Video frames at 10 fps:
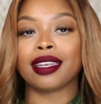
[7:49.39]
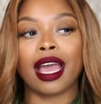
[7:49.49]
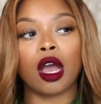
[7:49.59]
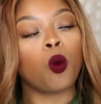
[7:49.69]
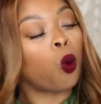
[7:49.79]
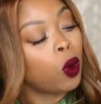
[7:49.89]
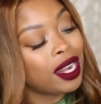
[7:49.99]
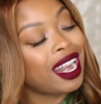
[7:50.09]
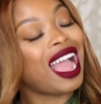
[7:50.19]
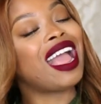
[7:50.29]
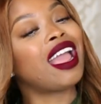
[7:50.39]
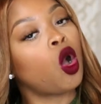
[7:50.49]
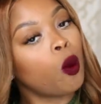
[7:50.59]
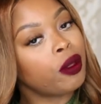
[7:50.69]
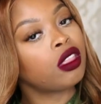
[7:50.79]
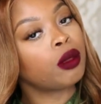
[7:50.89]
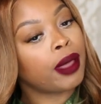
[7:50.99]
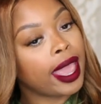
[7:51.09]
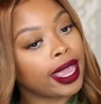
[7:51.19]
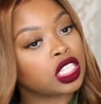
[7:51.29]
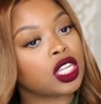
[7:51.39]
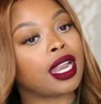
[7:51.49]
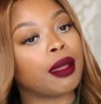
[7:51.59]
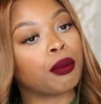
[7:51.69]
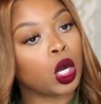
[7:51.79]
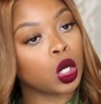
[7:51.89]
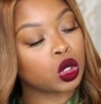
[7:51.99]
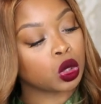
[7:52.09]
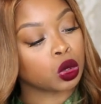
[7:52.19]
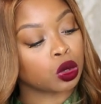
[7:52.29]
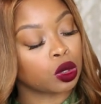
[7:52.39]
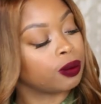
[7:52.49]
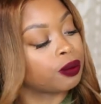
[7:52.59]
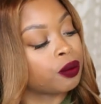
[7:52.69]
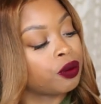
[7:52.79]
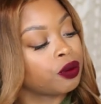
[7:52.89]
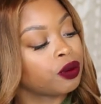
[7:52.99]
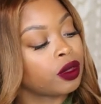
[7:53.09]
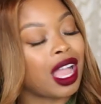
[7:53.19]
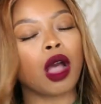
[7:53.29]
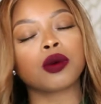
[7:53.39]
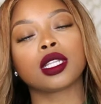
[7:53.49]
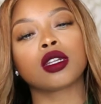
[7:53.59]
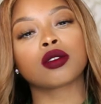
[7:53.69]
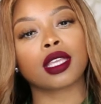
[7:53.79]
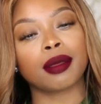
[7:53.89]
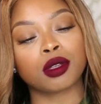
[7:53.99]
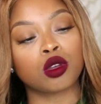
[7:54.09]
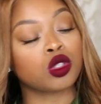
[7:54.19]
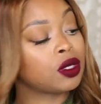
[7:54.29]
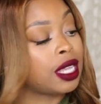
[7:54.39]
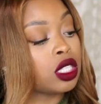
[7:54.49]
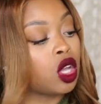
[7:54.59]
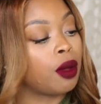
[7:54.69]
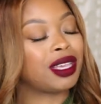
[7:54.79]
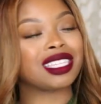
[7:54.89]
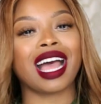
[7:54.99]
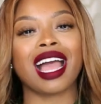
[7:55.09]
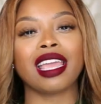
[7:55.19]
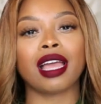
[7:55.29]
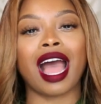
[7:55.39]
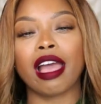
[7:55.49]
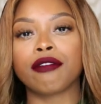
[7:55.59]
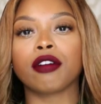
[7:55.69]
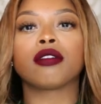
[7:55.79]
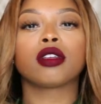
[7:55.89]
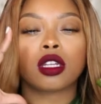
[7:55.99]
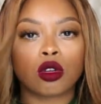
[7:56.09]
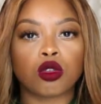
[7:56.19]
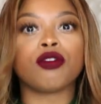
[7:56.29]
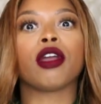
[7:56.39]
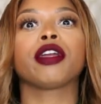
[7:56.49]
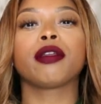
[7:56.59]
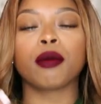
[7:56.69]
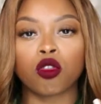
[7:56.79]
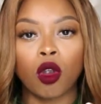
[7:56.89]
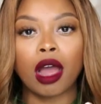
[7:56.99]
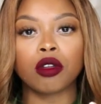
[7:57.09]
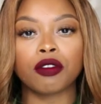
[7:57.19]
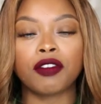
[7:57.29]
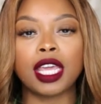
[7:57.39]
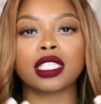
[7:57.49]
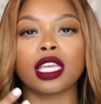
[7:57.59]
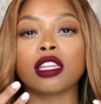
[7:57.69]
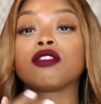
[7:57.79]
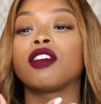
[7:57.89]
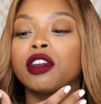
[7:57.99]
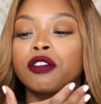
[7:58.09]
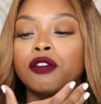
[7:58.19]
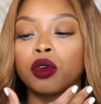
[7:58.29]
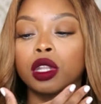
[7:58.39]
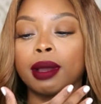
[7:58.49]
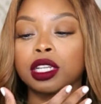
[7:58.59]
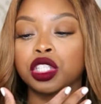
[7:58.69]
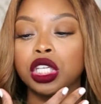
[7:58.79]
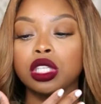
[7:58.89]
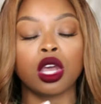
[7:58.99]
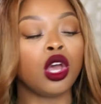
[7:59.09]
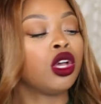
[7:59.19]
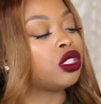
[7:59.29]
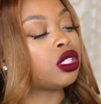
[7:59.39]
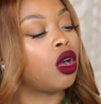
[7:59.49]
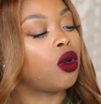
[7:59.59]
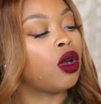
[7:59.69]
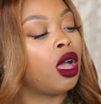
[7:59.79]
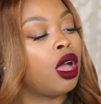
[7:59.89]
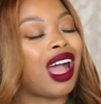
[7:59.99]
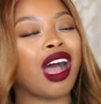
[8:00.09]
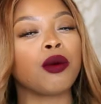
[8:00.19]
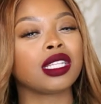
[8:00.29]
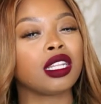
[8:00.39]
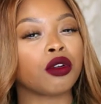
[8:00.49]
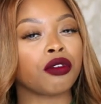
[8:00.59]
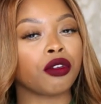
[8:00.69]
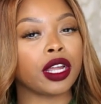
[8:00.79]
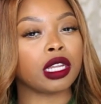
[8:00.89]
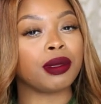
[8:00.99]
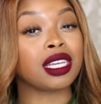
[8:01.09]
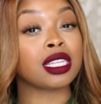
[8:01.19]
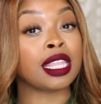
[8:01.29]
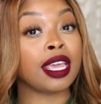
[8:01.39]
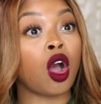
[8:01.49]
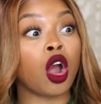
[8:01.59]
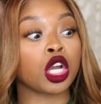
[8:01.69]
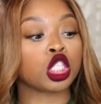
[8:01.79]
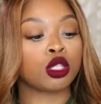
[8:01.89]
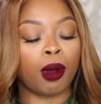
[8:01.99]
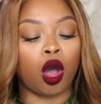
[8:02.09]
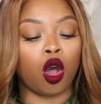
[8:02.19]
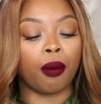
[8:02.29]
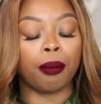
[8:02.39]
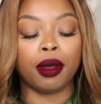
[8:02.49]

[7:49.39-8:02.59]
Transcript: Now, when I opened the package and I purchased them, I was a little skeptical as soon as I saw them because I, I have a very round face and it's very full in my cheeks. So I was a little afraid because they are small.